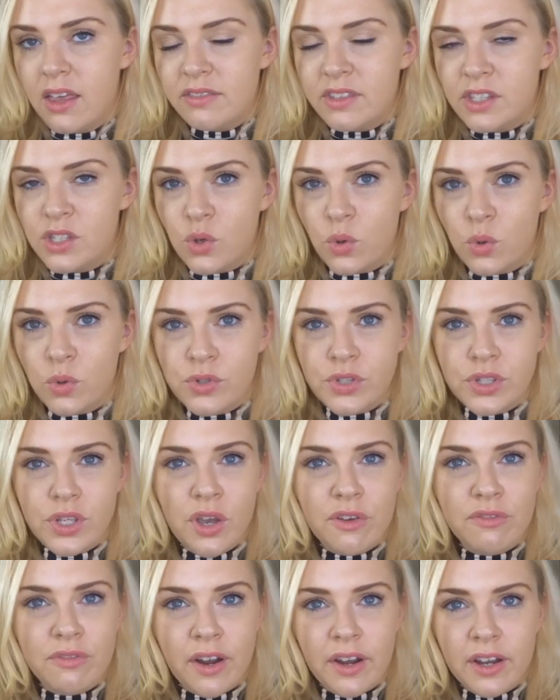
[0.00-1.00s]
There's
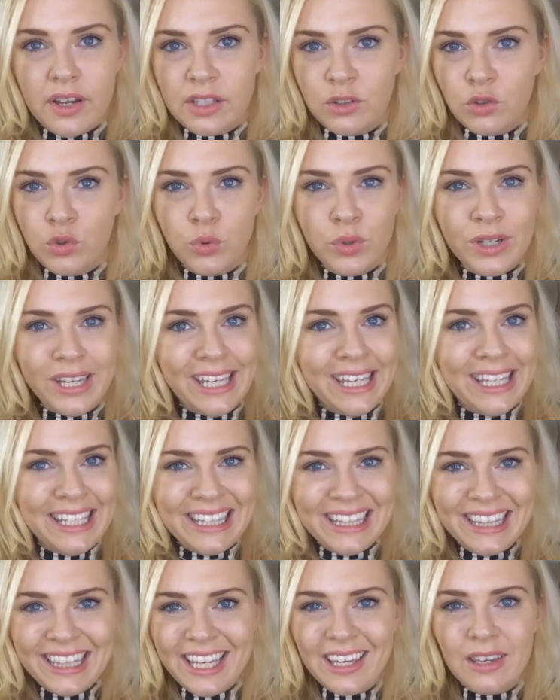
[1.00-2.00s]
also very
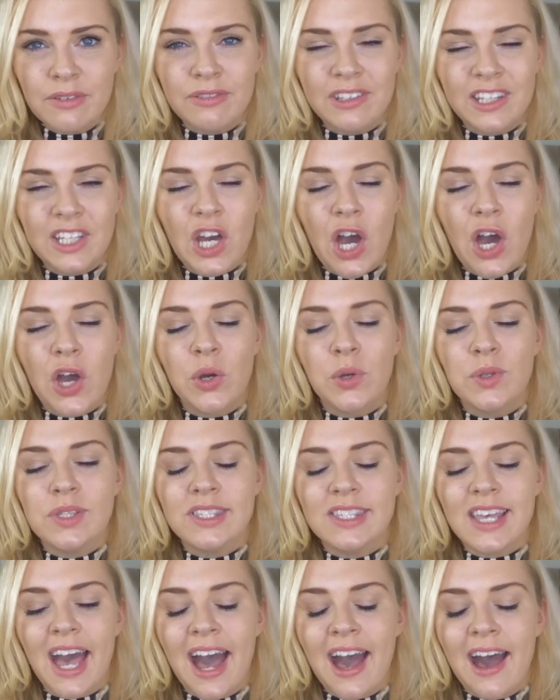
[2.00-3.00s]
green leafy
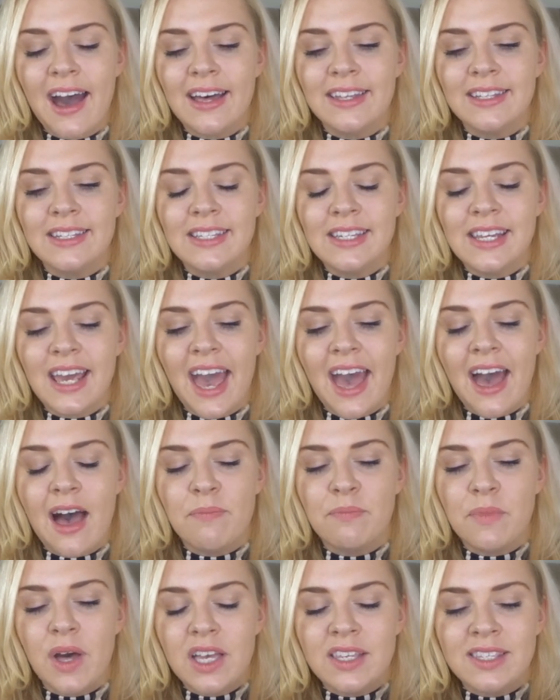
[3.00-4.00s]
notes and
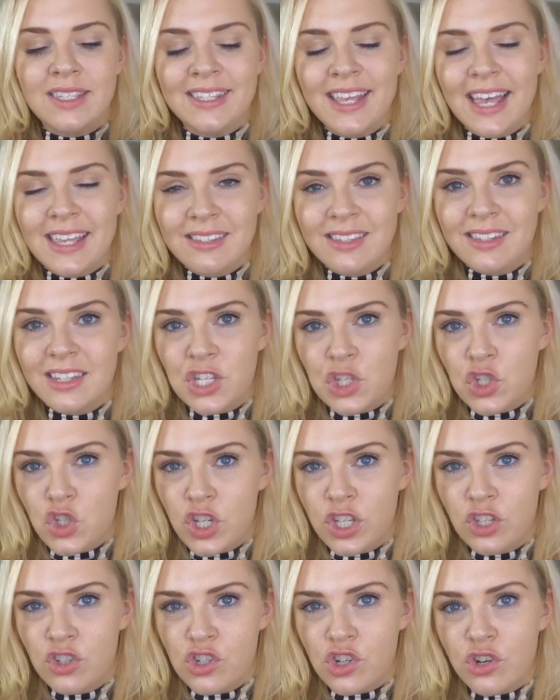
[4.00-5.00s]
a zesty
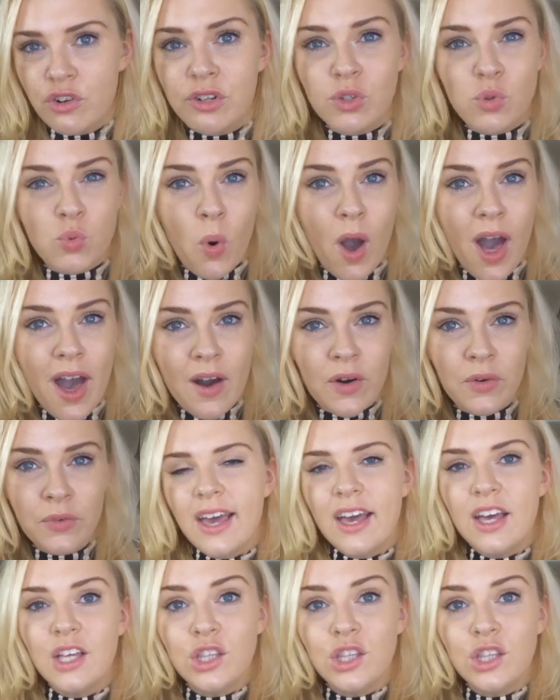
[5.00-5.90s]
ginger as well.